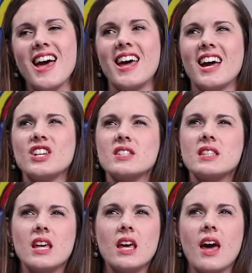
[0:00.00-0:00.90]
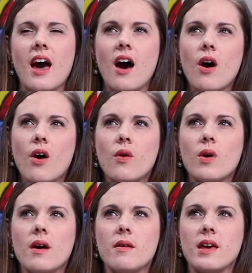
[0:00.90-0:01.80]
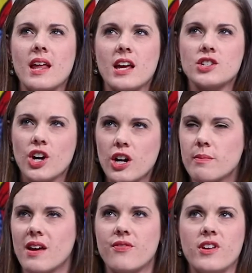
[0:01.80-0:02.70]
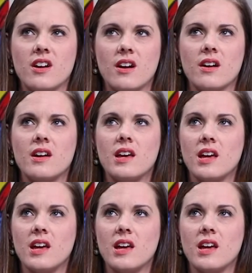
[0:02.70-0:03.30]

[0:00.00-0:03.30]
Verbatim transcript: And I just think, how can I turn my fear